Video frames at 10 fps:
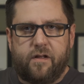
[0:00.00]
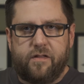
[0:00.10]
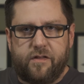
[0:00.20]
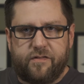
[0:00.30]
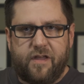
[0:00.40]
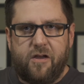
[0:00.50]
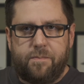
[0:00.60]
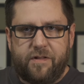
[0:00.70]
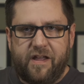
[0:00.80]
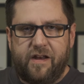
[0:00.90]
On the scale
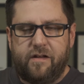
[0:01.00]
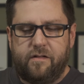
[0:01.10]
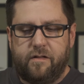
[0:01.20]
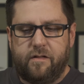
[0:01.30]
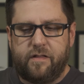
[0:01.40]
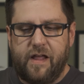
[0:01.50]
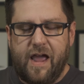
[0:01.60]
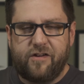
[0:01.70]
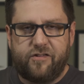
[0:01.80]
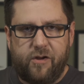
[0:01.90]
plane, they
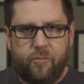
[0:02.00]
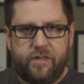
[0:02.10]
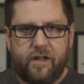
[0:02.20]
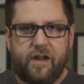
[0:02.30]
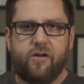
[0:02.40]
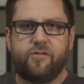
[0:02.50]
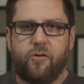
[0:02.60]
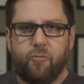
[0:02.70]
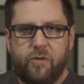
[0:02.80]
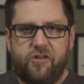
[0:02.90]
actually, when the gears
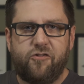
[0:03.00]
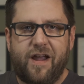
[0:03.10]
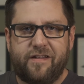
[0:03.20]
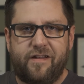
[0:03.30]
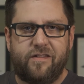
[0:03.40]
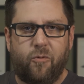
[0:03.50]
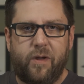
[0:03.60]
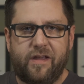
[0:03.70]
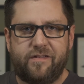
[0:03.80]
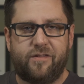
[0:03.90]
are retracted in the
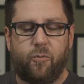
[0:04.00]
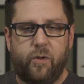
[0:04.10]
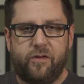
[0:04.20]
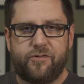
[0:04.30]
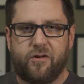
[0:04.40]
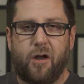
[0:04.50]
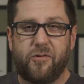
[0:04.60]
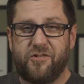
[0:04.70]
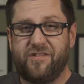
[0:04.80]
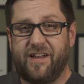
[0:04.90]
wings, the wheels are
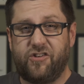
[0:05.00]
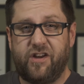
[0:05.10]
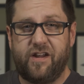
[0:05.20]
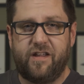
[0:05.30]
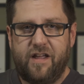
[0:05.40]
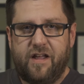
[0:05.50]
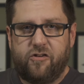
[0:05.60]
almost touching